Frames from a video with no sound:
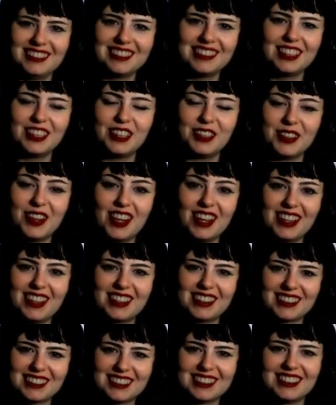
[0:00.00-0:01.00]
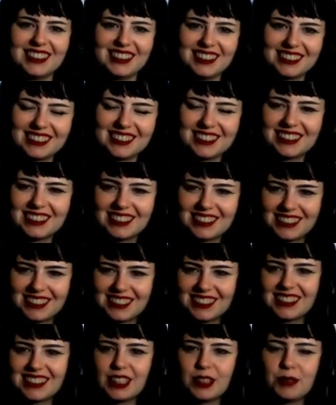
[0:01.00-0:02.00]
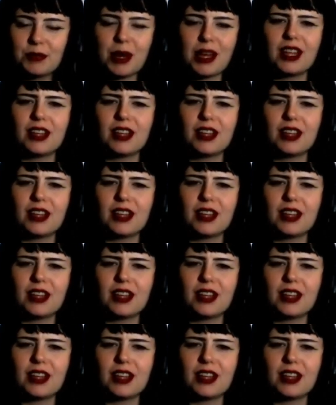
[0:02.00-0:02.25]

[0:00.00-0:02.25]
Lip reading: You're right." Am I allowed to